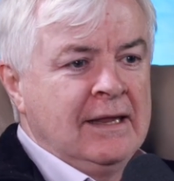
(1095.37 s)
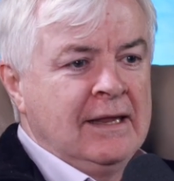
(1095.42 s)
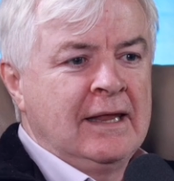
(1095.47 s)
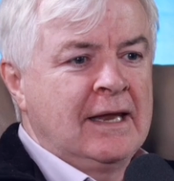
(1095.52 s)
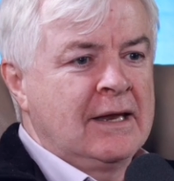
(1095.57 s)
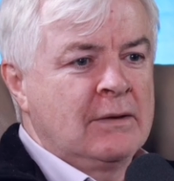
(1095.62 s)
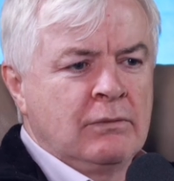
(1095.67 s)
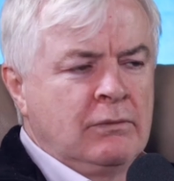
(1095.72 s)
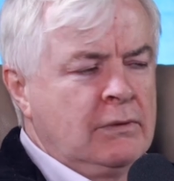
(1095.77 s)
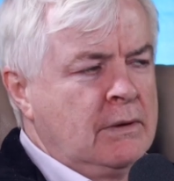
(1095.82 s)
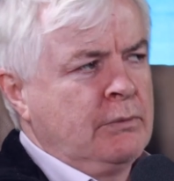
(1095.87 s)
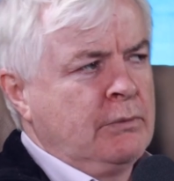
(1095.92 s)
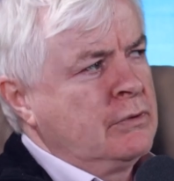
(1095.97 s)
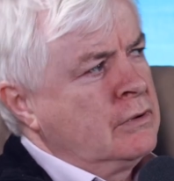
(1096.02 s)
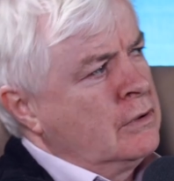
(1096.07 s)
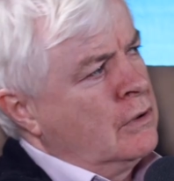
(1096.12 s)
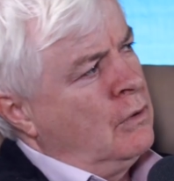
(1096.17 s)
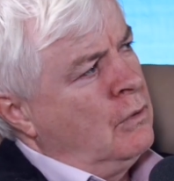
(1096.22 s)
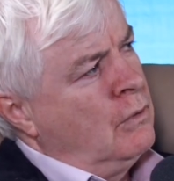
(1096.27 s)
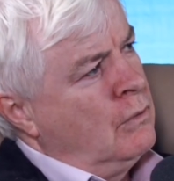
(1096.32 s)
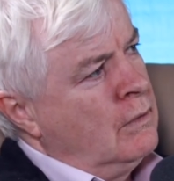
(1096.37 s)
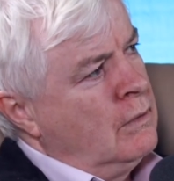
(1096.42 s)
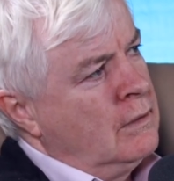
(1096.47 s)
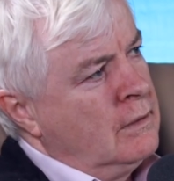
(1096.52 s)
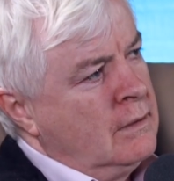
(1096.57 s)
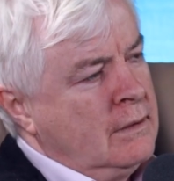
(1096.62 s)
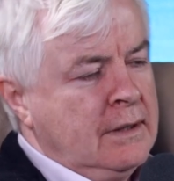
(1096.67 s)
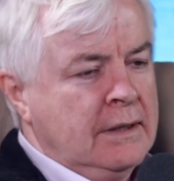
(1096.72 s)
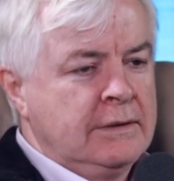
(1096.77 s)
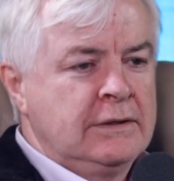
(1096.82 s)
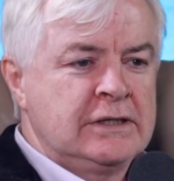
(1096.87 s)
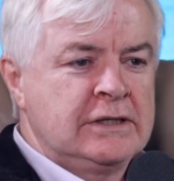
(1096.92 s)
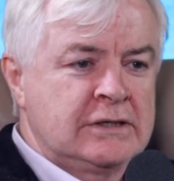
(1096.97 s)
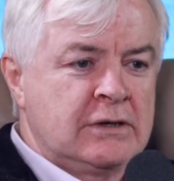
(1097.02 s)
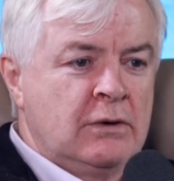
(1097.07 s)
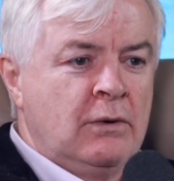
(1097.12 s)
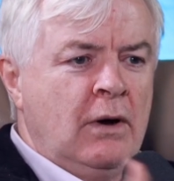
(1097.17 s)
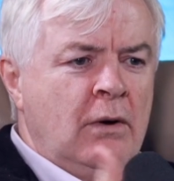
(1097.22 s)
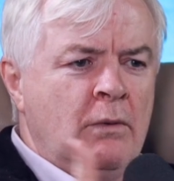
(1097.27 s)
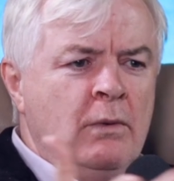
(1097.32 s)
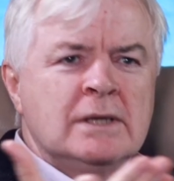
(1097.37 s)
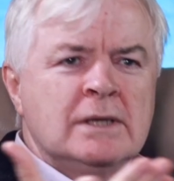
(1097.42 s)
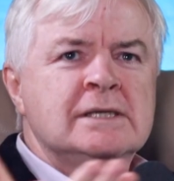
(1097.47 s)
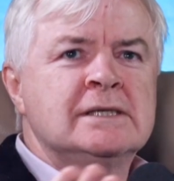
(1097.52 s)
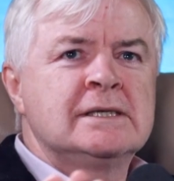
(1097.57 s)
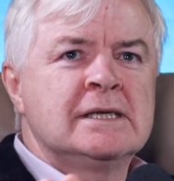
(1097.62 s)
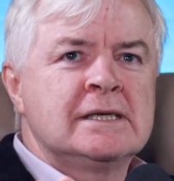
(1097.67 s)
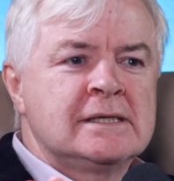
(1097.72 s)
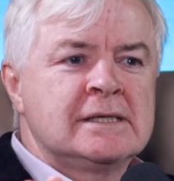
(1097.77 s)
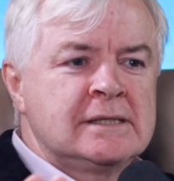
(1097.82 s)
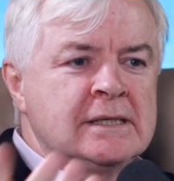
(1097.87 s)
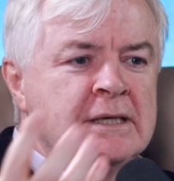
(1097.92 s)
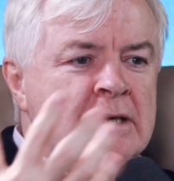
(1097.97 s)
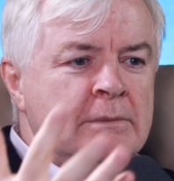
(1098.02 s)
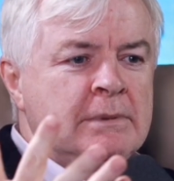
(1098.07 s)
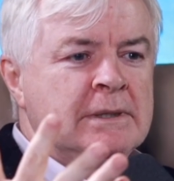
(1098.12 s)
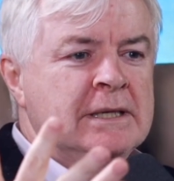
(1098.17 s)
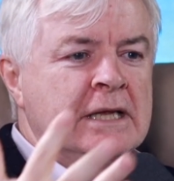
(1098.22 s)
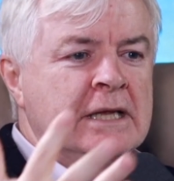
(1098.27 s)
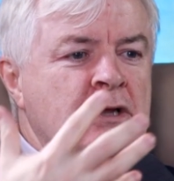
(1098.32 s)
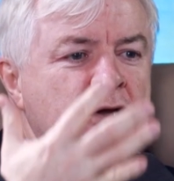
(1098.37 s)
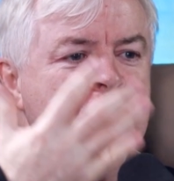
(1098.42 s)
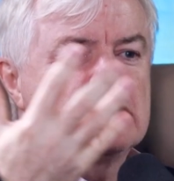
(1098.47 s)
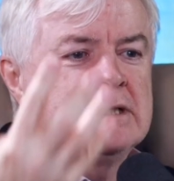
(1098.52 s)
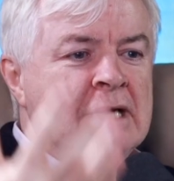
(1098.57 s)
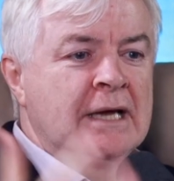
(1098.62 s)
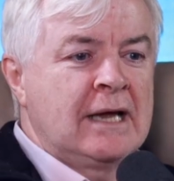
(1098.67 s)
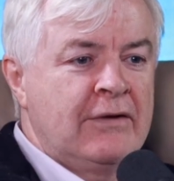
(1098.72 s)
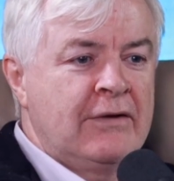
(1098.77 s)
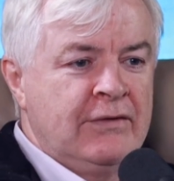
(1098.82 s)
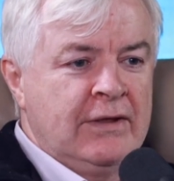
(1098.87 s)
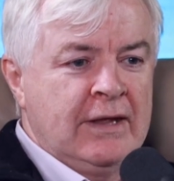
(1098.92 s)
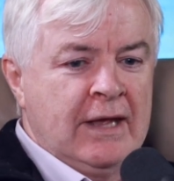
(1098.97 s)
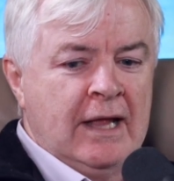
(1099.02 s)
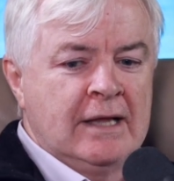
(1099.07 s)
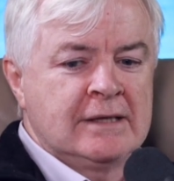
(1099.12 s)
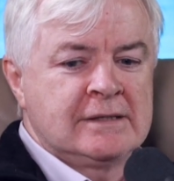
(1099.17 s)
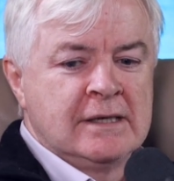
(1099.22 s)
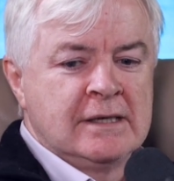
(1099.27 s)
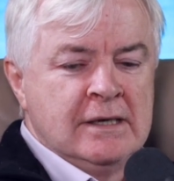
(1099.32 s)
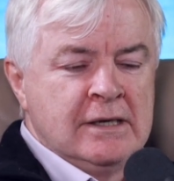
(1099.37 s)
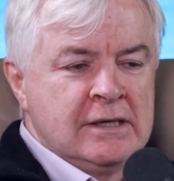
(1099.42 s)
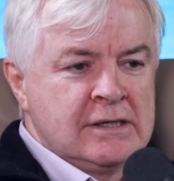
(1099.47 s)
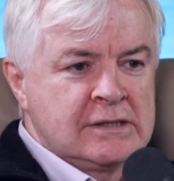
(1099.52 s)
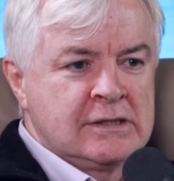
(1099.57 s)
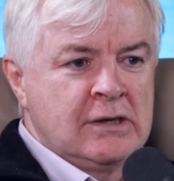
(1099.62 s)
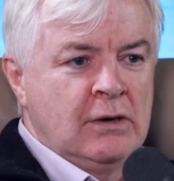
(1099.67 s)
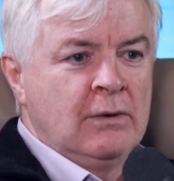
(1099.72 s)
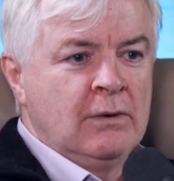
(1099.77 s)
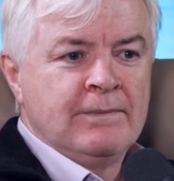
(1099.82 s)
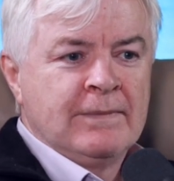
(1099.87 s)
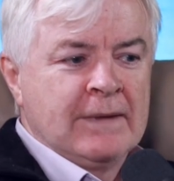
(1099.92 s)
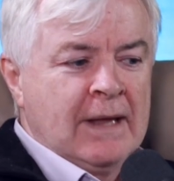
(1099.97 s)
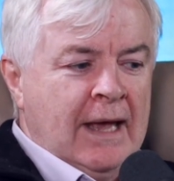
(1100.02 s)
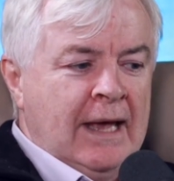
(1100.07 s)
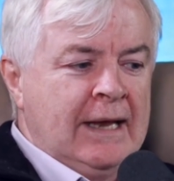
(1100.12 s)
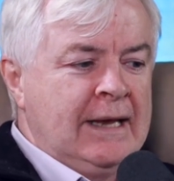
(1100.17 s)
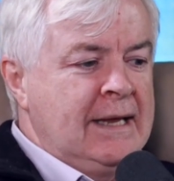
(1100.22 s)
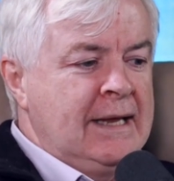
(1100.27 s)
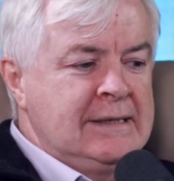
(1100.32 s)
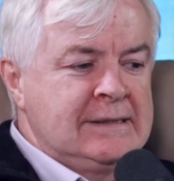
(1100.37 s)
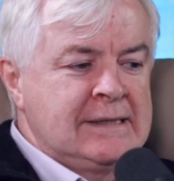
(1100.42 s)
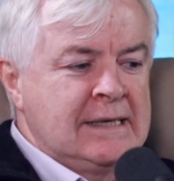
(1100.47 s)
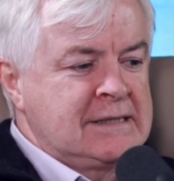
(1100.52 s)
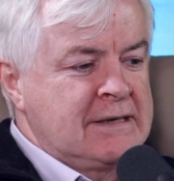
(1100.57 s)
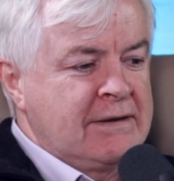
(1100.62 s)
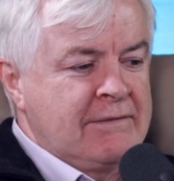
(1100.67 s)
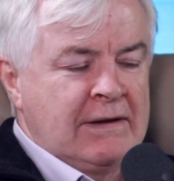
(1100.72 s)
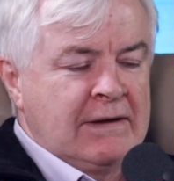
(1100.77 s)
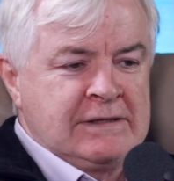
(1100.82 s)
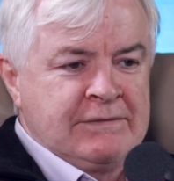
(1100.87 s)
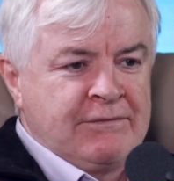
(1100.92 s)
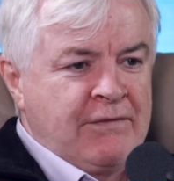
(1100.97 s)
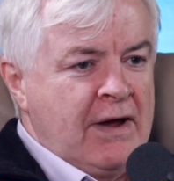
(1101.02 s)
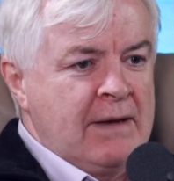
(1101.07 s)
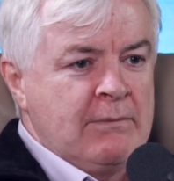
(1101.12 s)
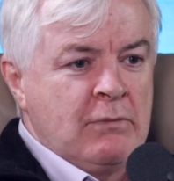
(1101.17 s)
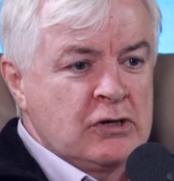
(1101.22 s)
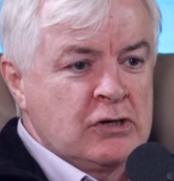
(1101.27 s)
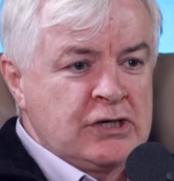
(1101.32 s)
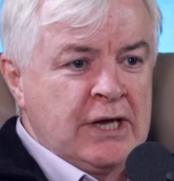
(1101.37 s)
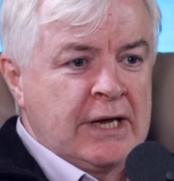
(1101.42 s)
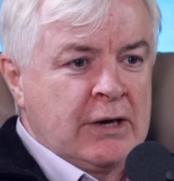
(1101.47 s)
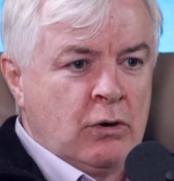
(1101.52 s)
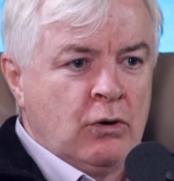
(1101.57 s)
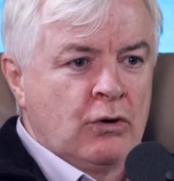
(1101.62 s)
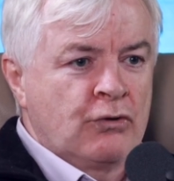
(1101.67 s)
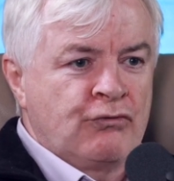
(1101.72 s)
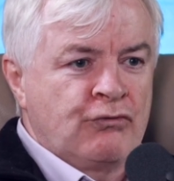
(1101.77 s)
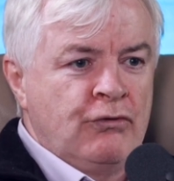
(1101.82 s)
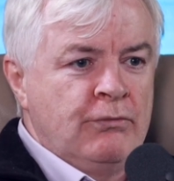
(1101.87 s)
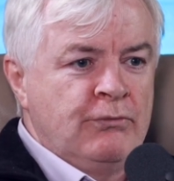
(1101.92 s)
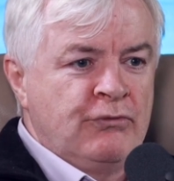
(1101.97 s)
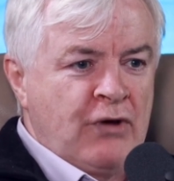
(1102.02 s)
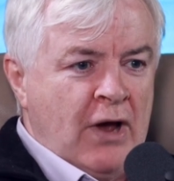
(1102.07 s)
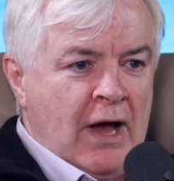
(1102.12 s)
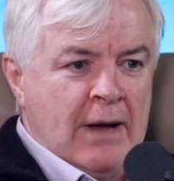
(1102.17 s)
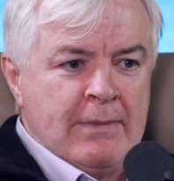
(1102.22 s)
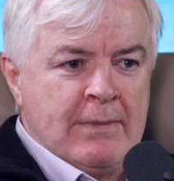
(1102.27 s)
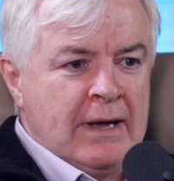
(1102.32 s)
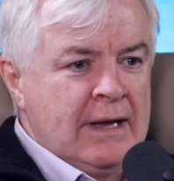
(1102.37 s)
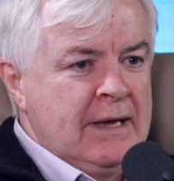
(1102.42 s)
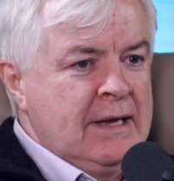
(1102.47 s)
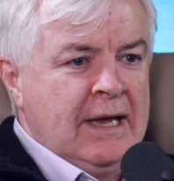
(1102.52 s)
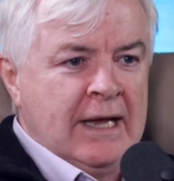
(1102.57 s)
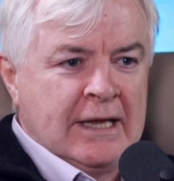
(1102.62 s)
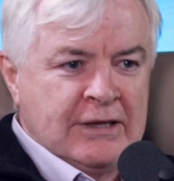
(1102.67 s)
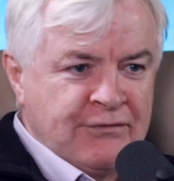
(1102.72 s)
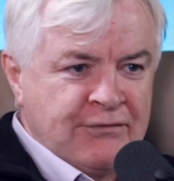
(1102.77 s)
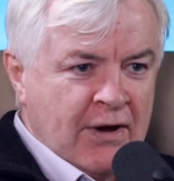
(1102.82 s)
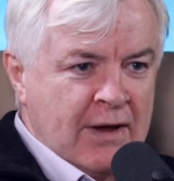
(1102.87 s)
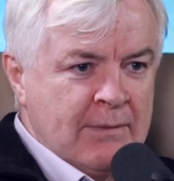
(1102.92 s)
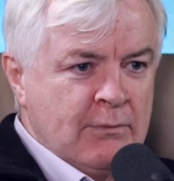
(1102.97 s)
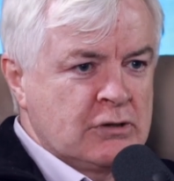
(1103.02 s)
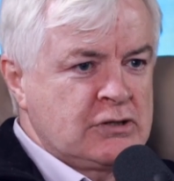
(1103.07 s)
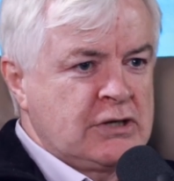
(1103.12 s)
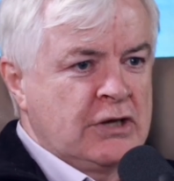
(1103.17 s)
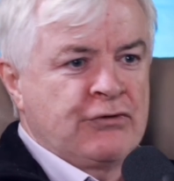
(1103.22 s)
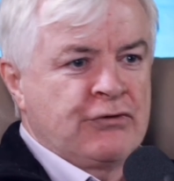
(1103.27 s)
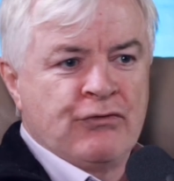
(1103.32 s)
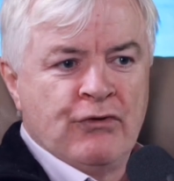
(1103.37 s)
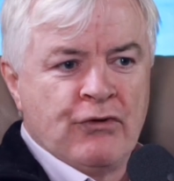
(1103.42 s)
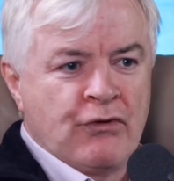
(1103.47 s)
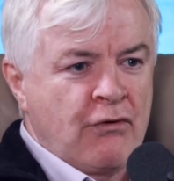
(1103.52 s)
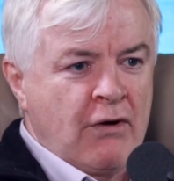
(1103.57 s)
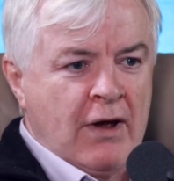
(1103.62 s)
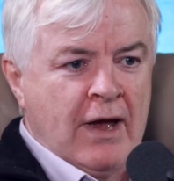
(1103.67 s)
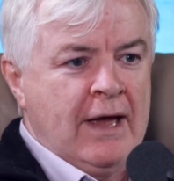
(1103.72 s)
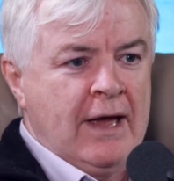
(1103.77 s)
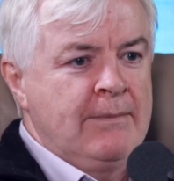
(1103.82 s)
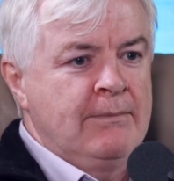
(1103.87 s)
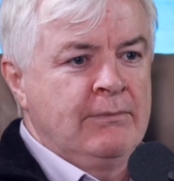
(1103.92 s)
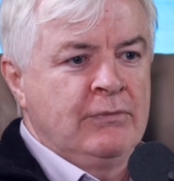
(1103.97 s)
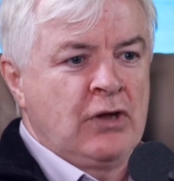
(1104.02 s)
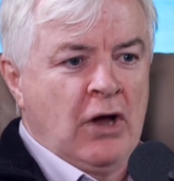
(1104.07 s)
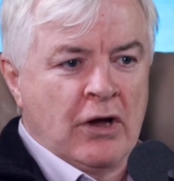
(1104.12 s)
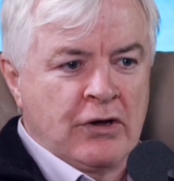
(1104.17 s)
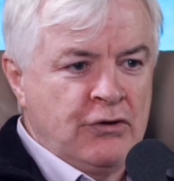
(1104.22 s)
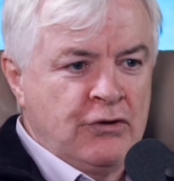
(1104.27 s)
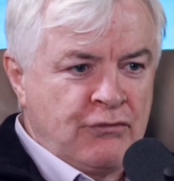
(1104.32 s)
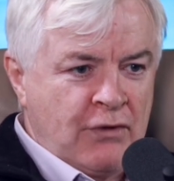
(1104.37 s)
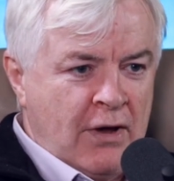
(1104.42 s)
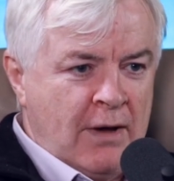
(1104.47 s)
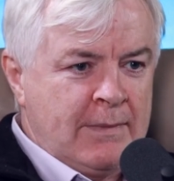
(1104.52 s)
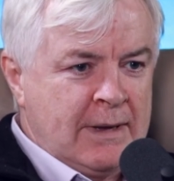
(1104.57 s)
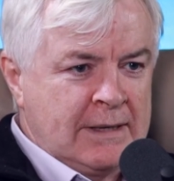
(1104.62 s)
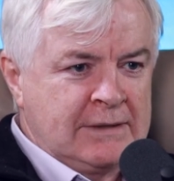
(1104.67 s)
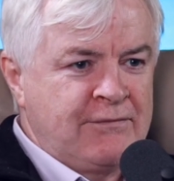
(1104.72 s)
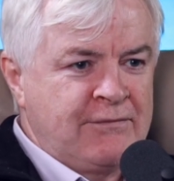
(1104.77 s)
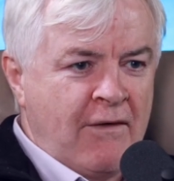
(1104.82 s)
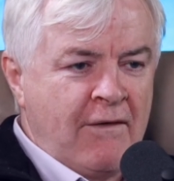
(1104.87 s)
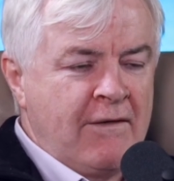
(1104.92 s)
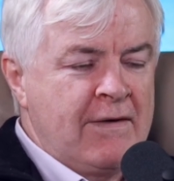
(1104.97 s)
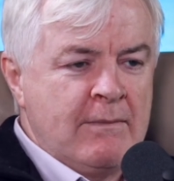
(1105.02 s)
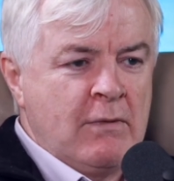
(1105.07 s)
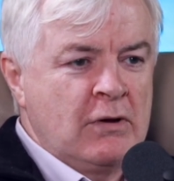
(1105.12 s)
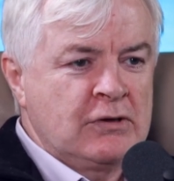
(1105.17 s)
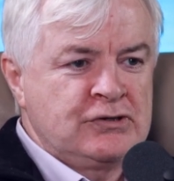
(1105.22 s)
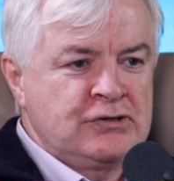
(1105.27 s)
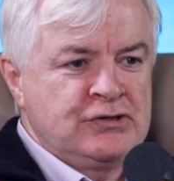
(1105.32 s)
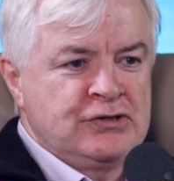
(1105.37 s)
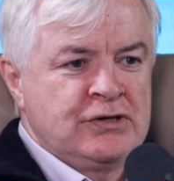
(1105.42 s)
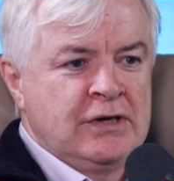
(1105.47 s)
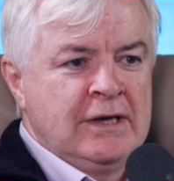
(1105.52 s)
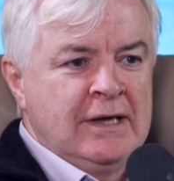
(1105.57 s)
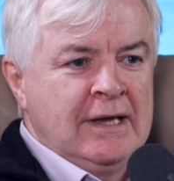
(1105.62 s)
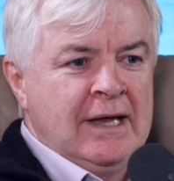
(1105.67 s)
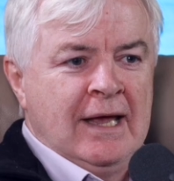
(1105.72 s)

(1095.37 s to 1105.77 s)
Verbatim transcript: that they wouldn't go they just go oh what's this you know but it looks like everything else so it is it's a, it's a very much a courtroom drama it's very much a true crime docudrama it's very much